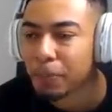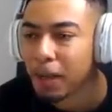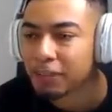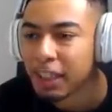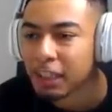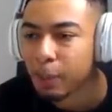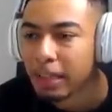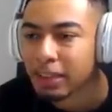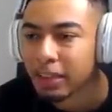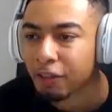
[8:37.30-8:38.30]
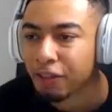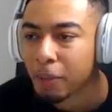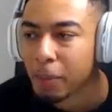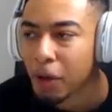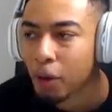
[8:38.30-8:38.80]
People have said it's basically
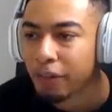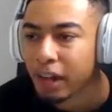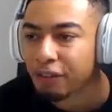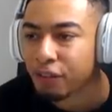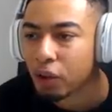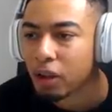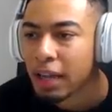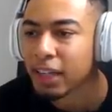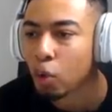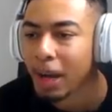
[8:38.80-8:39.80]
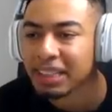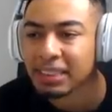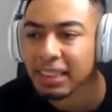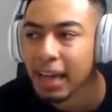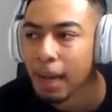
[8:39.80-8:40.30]
confirming Modern Warfare 4. I didn't quite
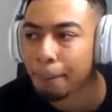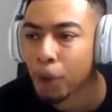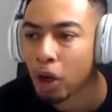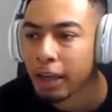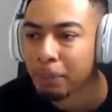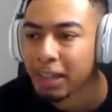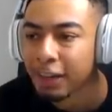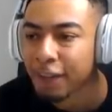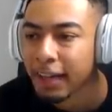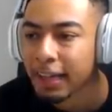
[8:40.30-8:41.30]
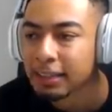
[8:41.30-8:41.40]
see that, but I mean, if it